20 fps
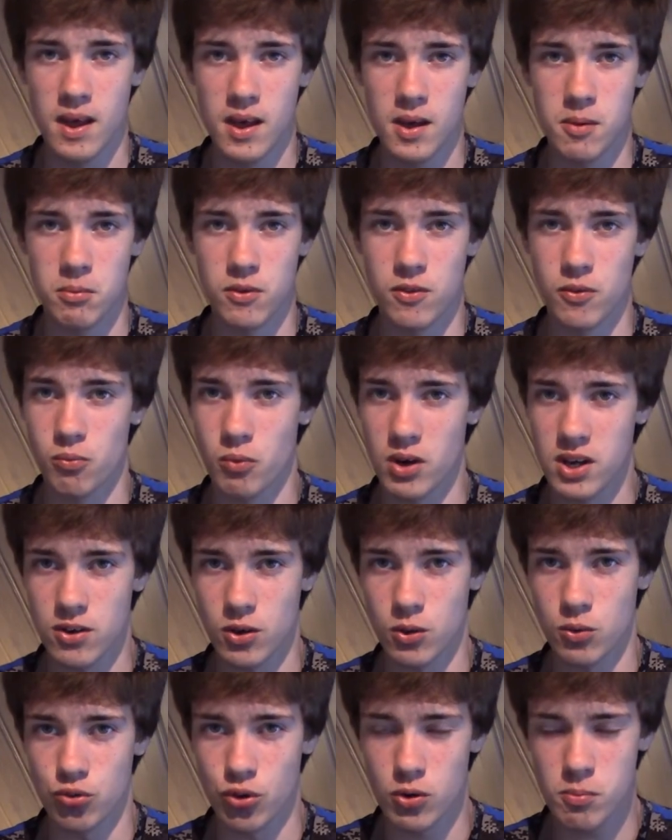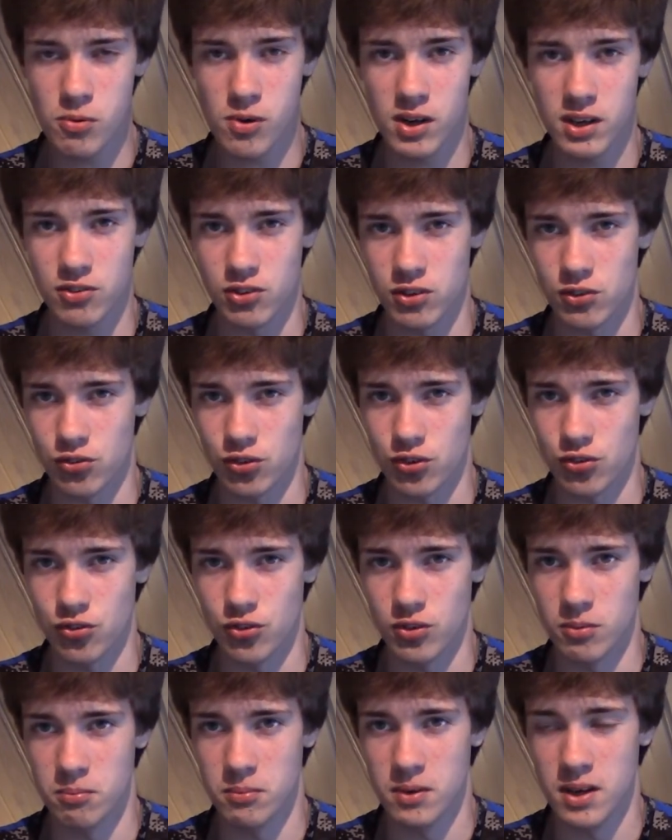But the Windows operating
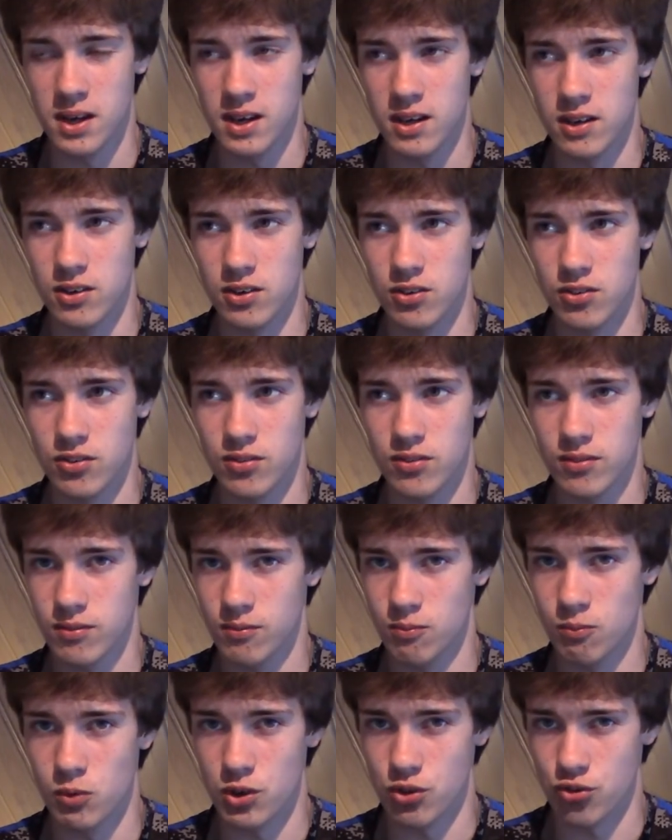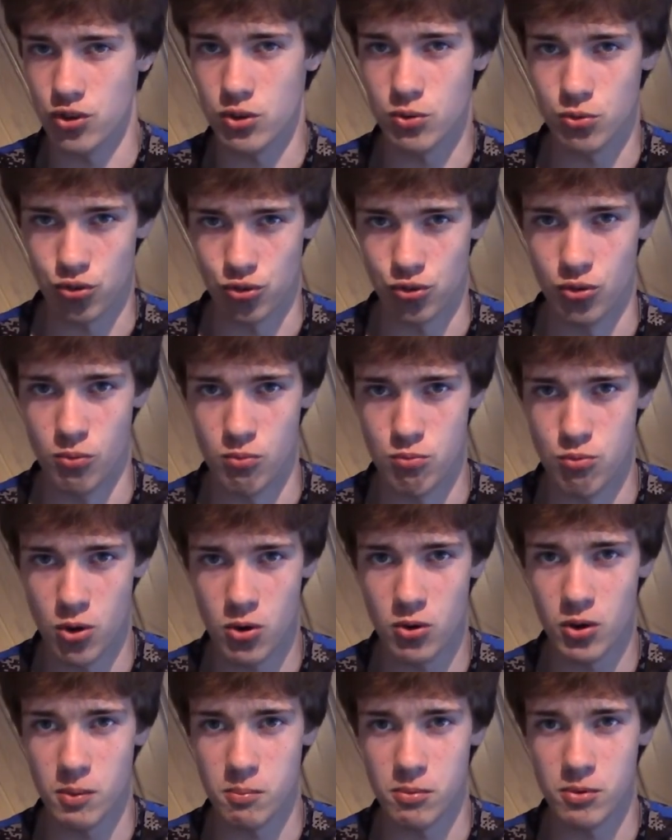system, which uses the
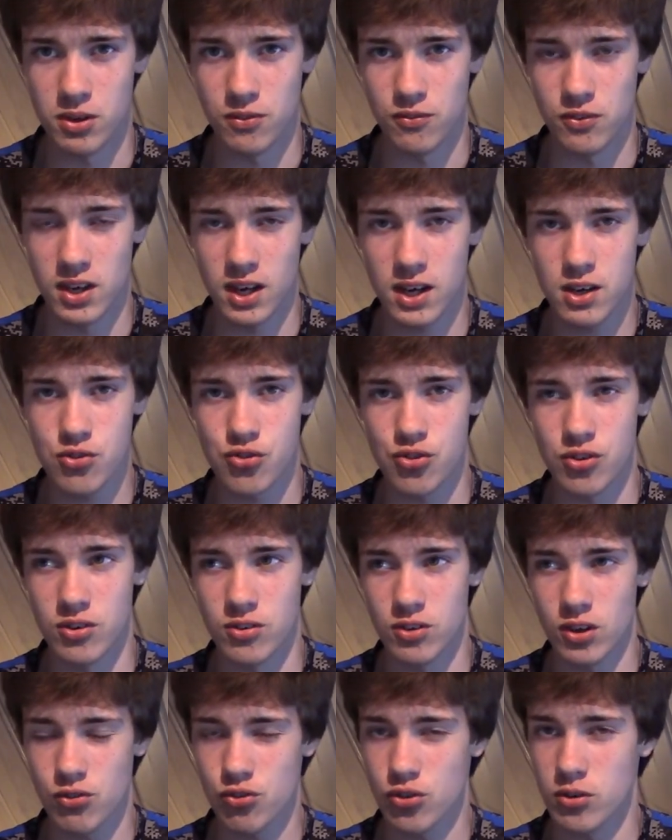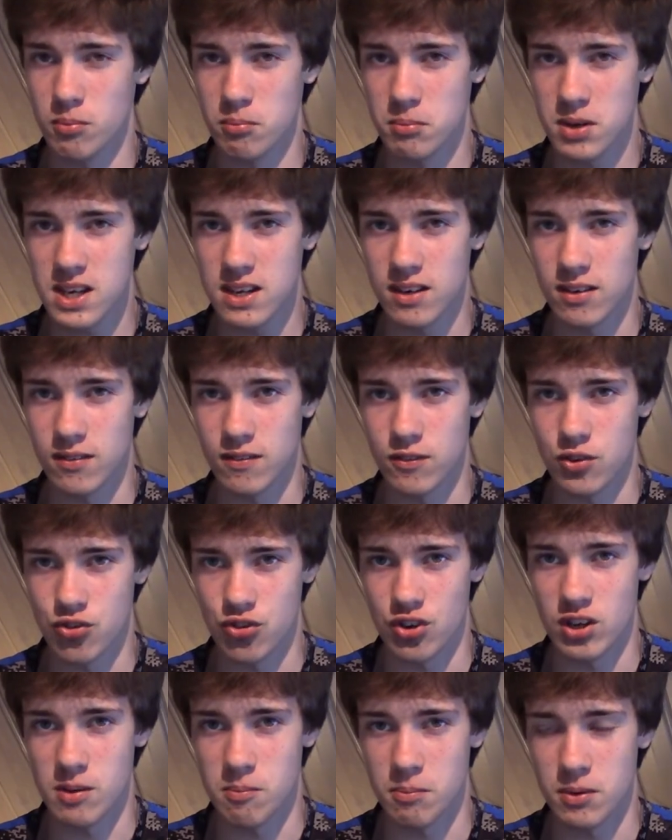wrong abbreviation, doesn't mean
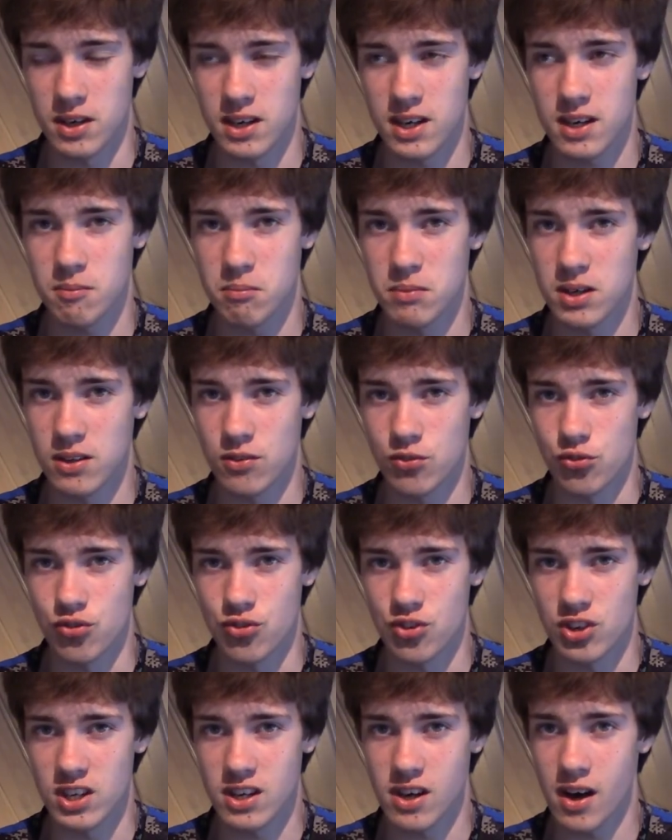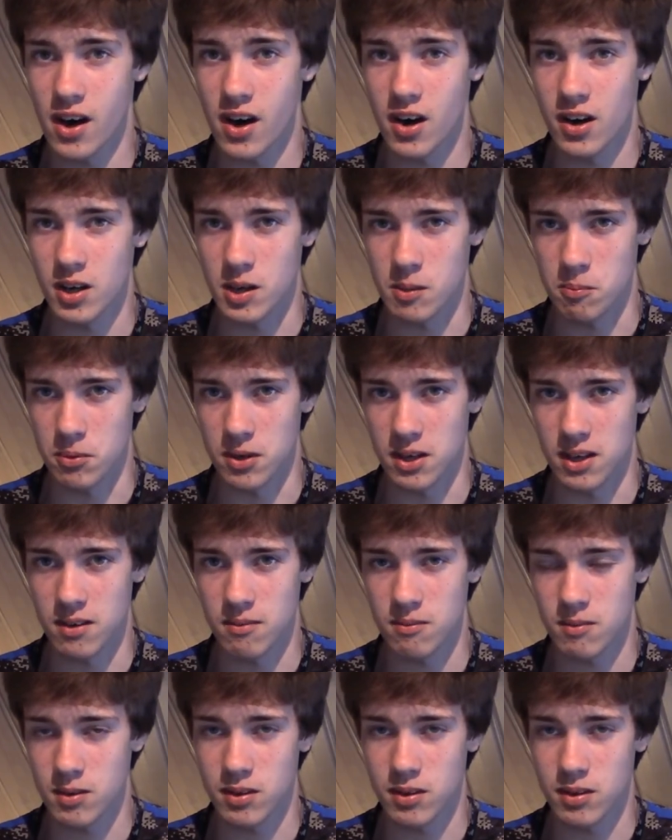GB, it means GIB.